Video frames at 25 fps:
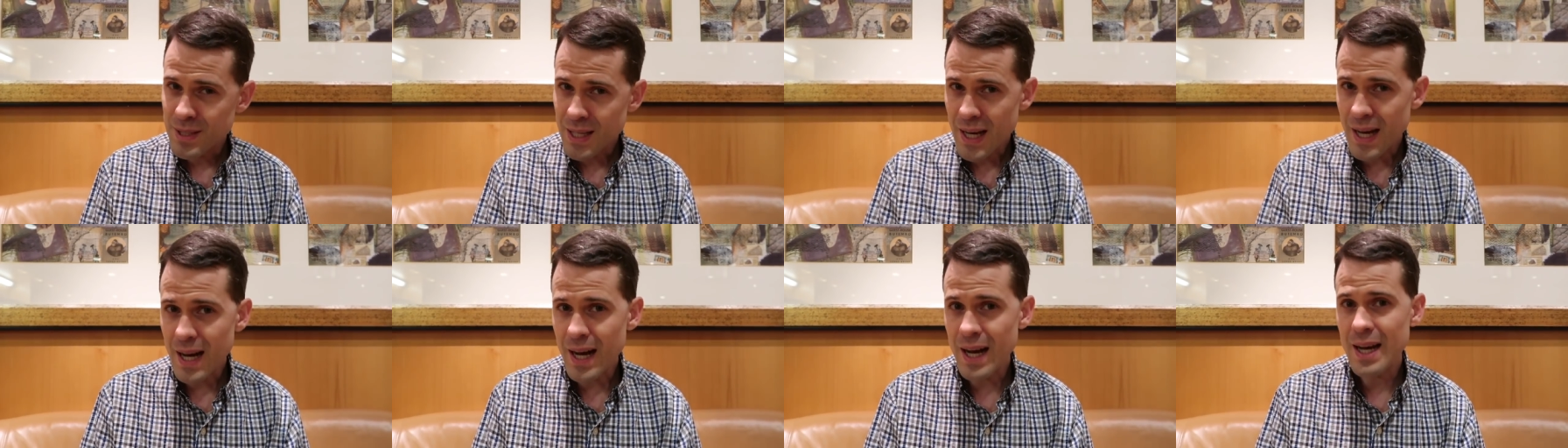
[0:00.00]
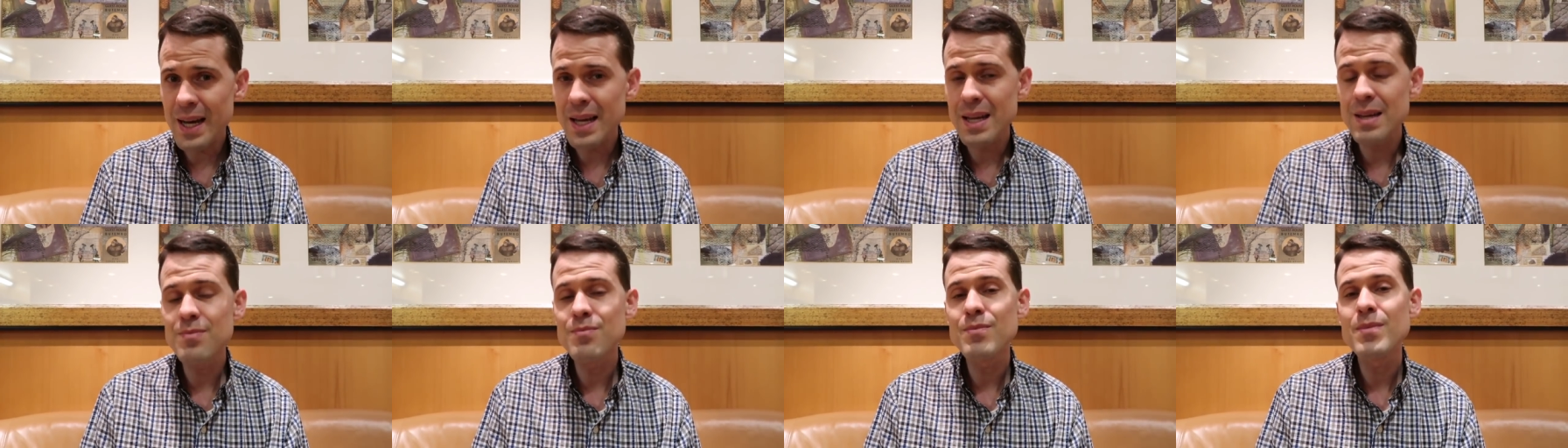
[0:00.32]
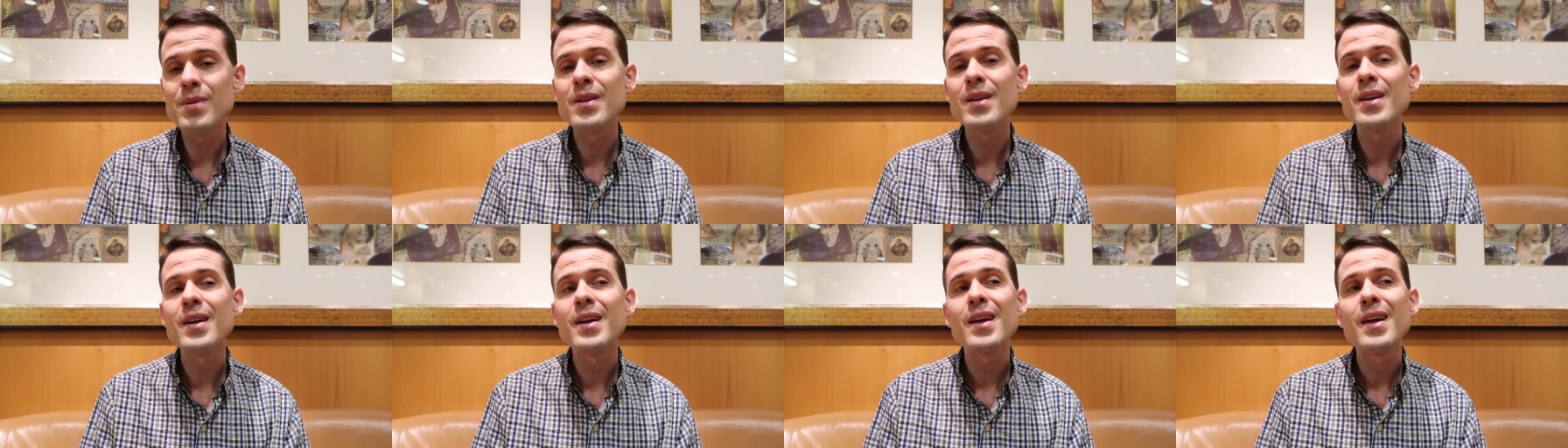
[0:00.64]

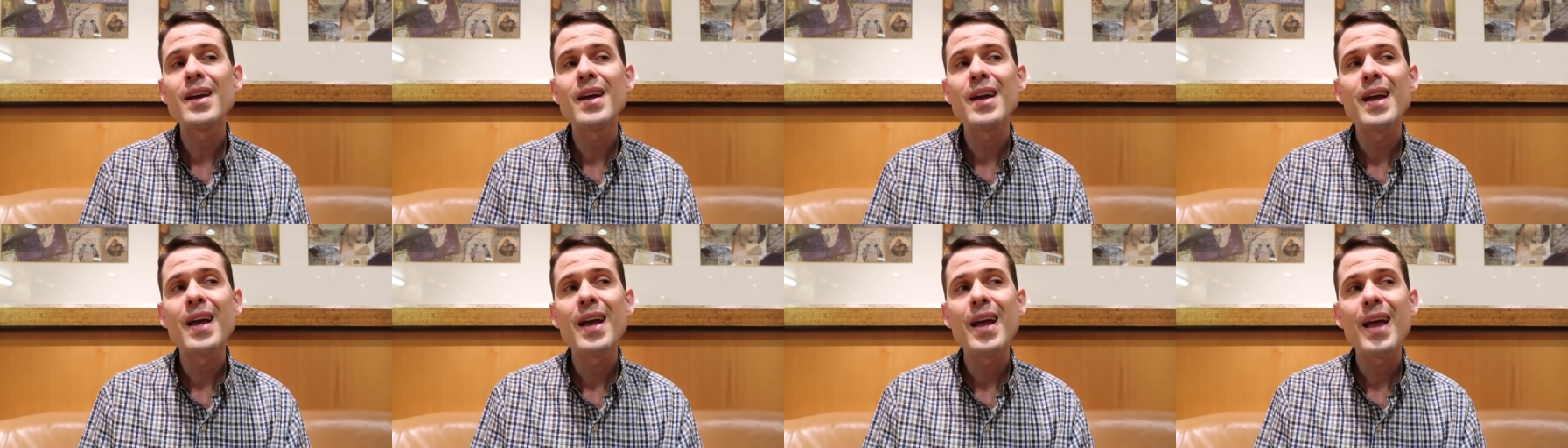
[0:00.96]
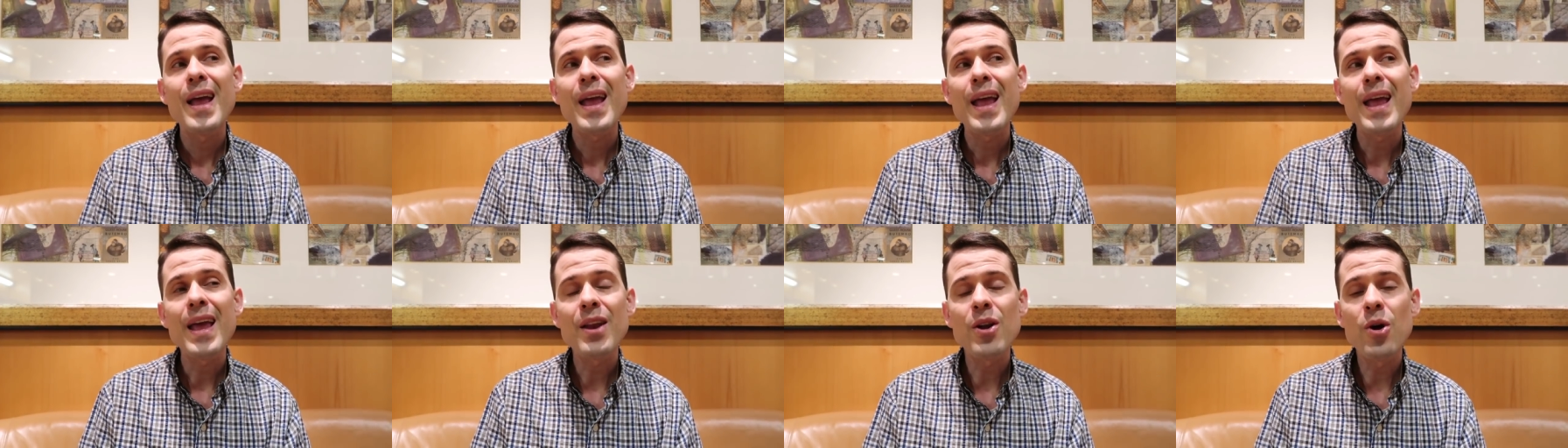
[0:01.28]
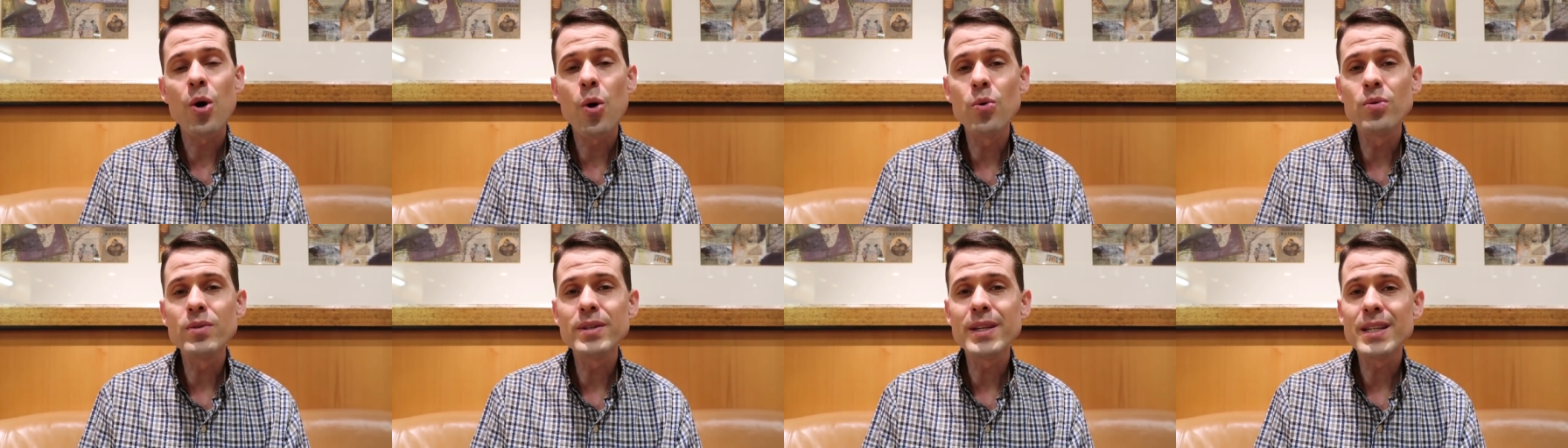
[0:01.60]
time, it
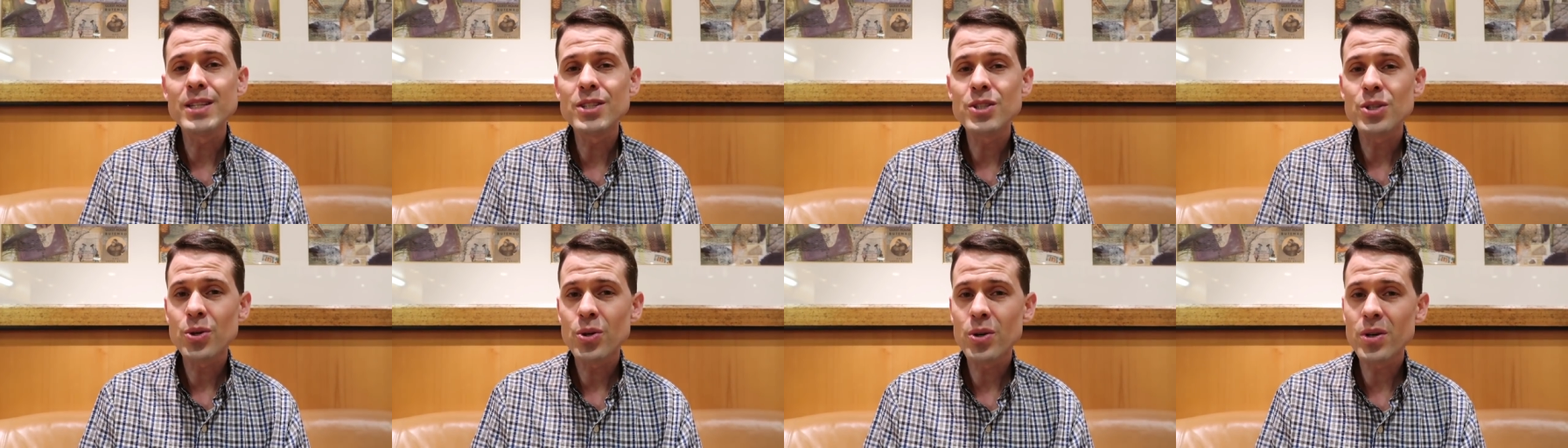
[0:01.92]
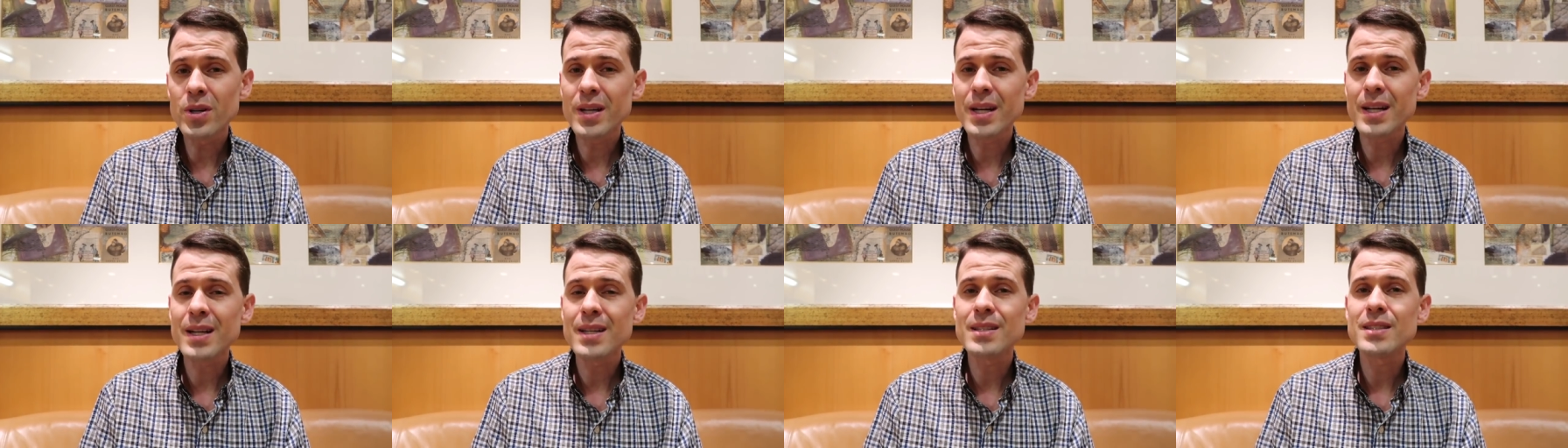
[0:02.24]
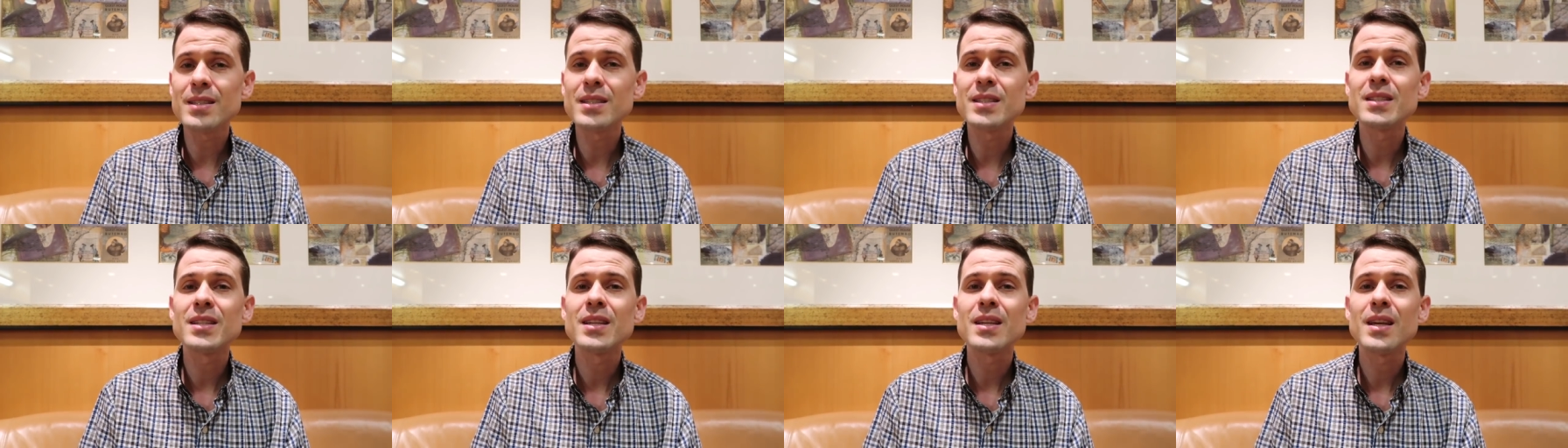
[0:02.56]
only took
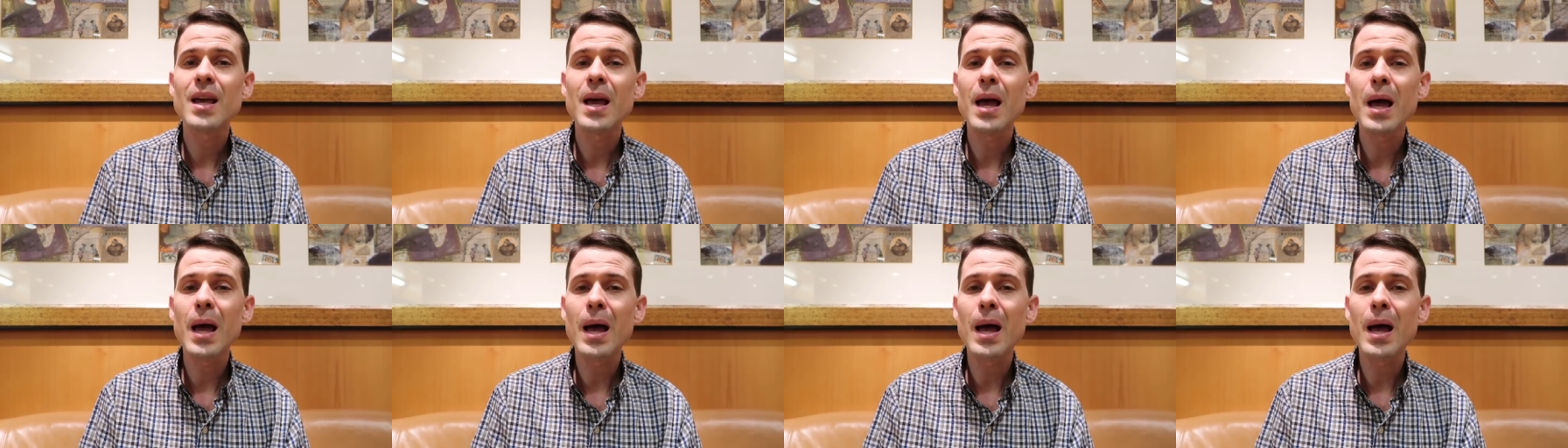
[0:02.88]
us